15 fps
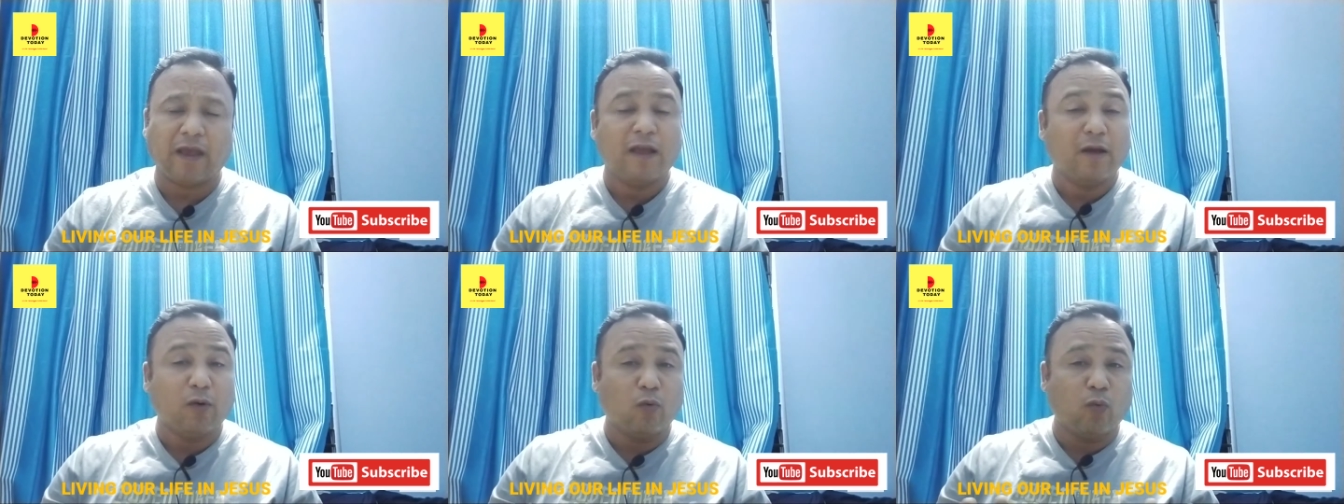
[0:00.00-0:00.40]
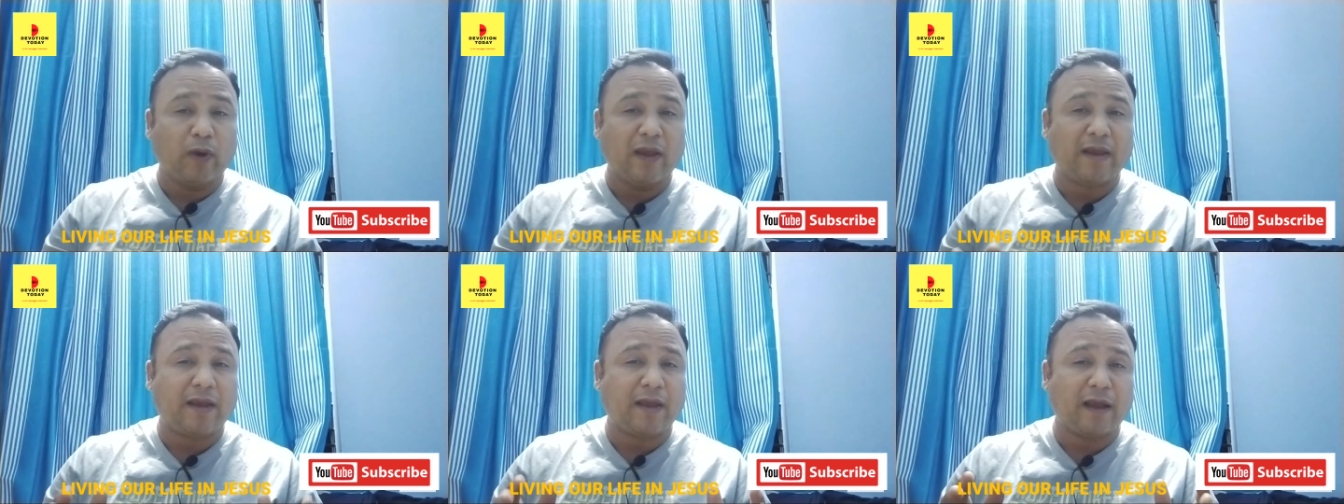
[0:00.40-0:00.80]

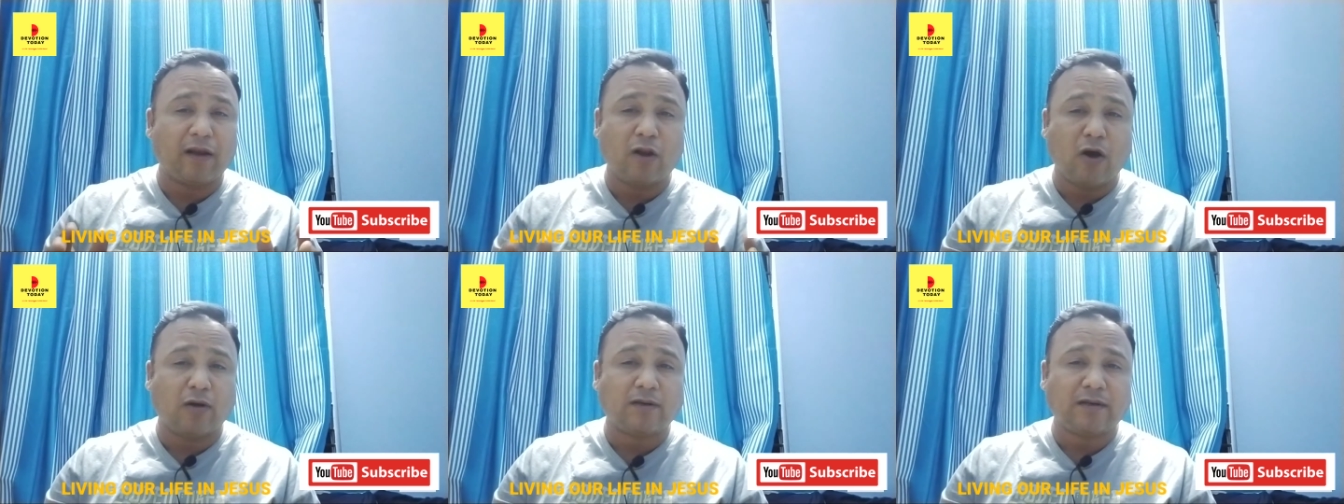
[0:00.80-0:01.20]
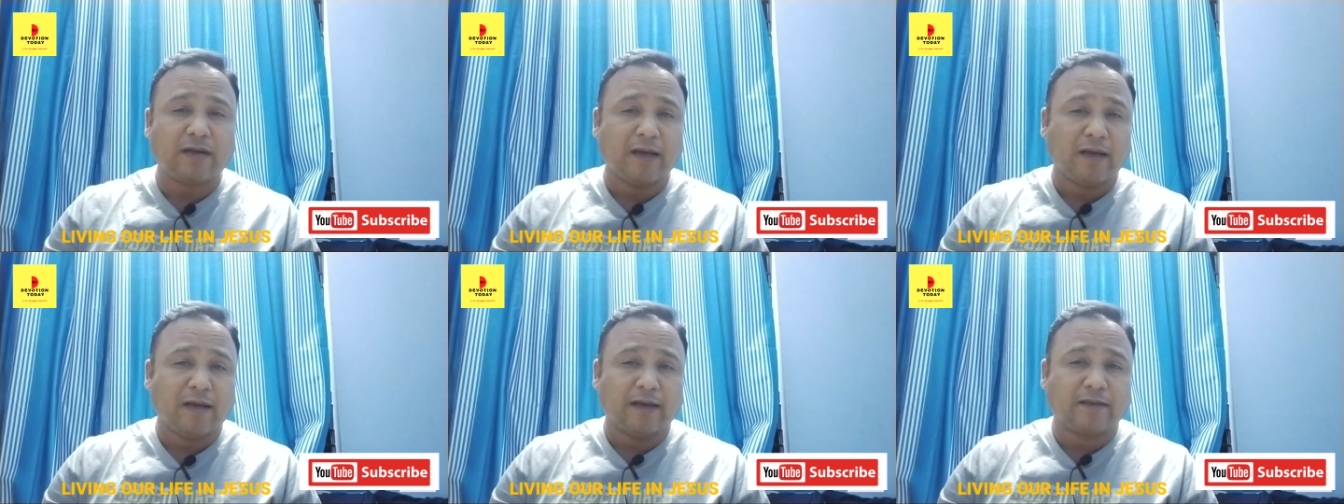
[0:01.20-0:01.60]
We cannot
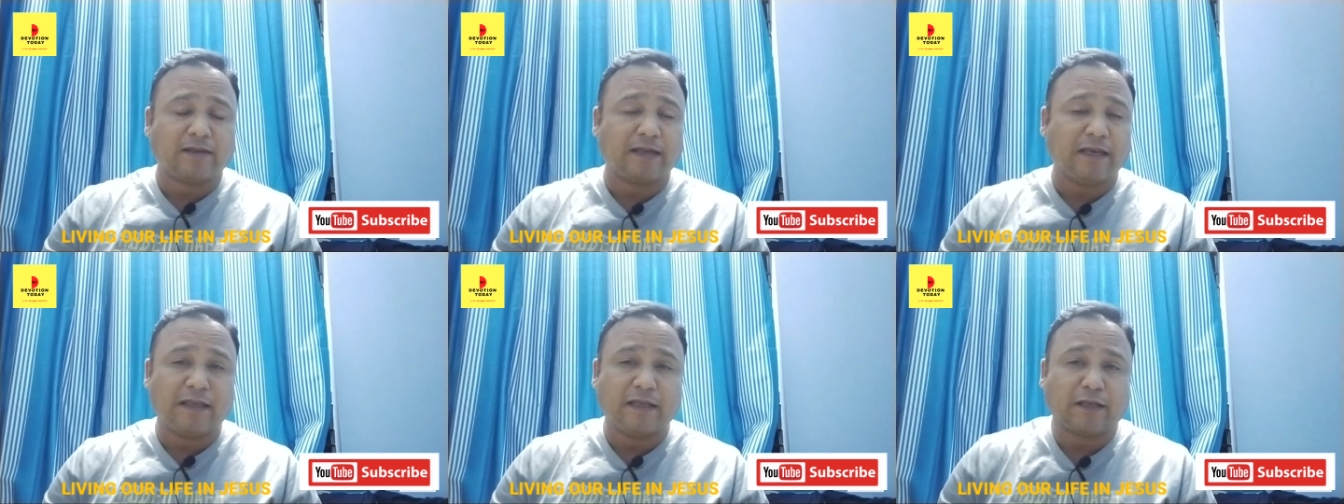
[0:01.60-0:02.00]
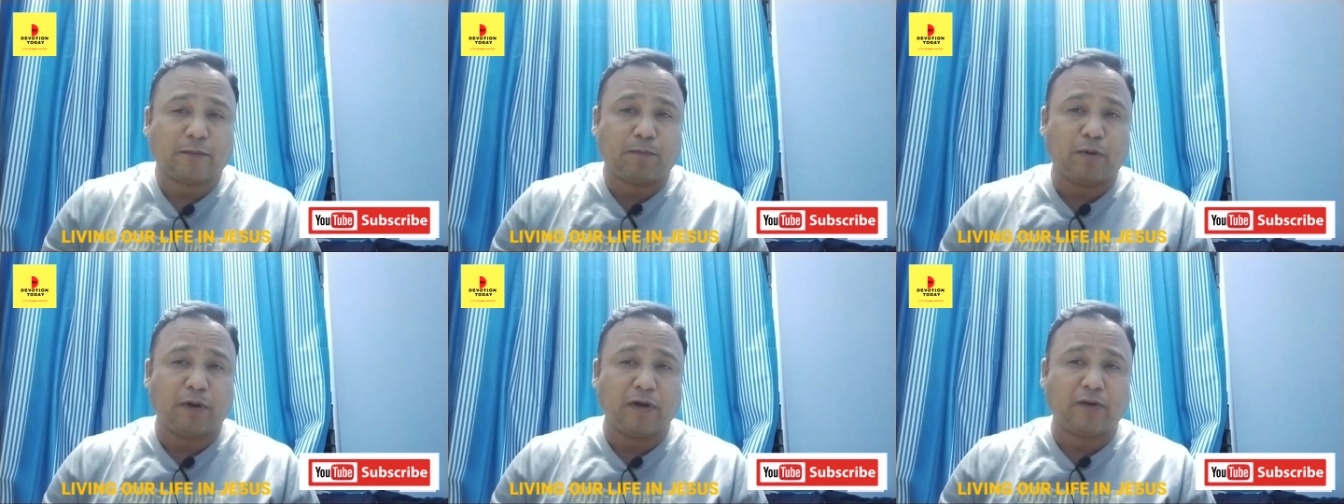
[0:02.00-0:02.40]
uh, see the
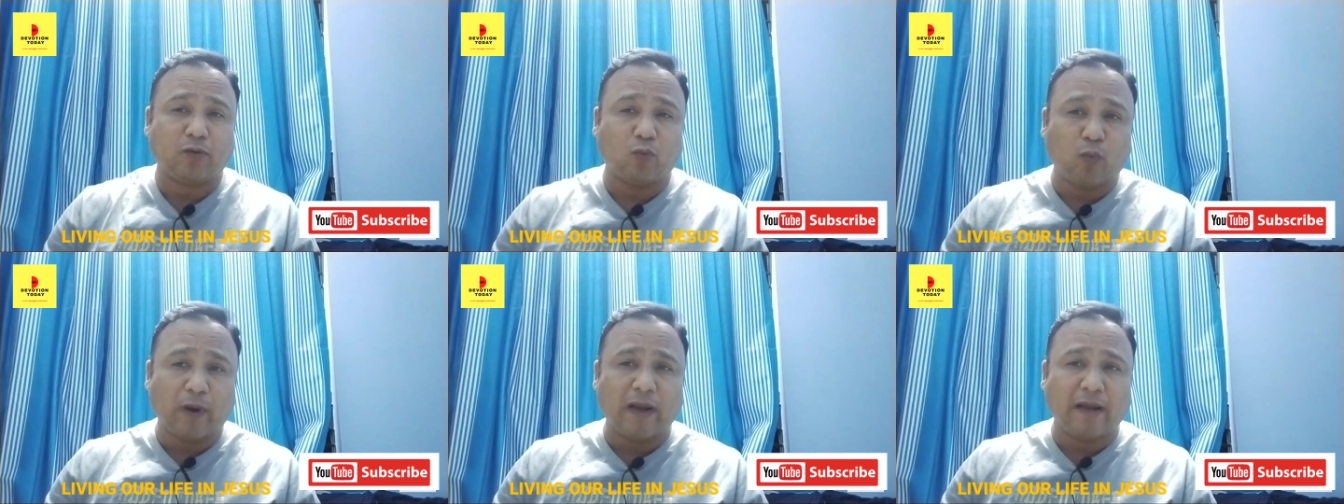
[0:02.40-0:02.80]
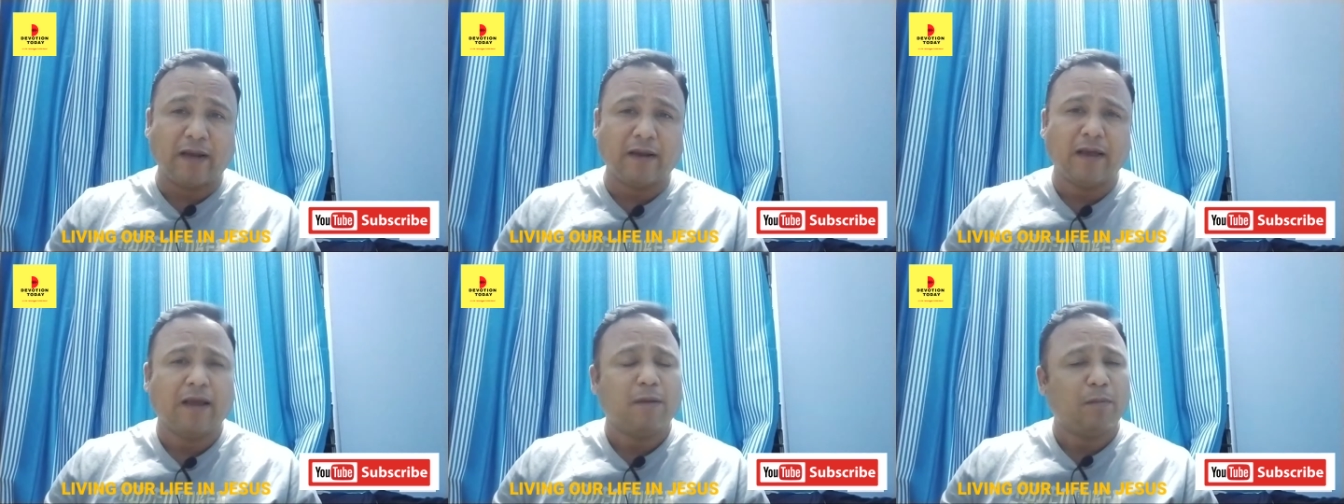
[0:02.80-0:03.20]
spirit wind,